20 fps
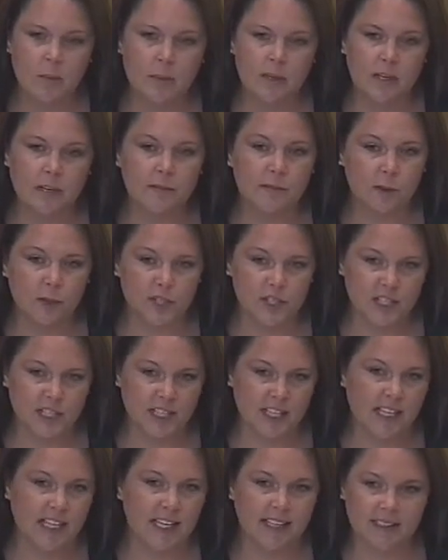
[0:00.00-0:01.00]
But
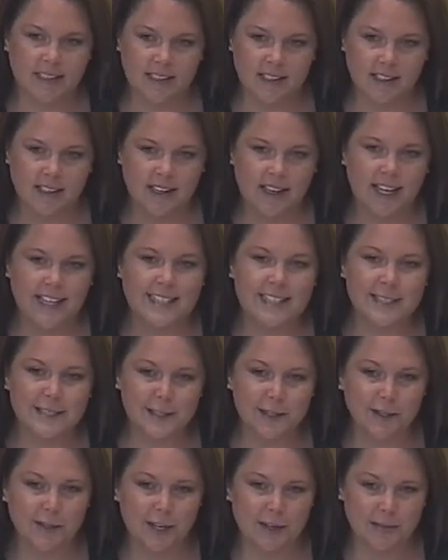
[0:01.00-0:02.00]
unfortunately, I
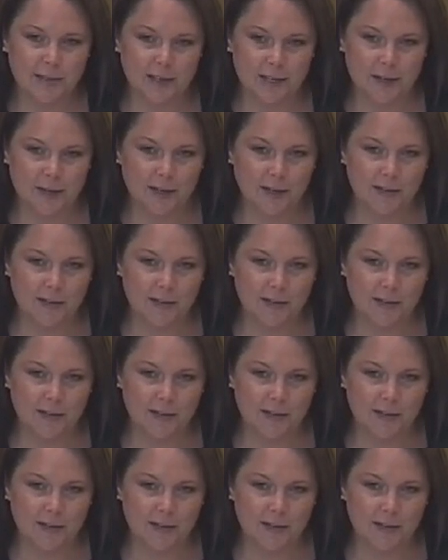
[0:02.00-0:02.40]
disagree with you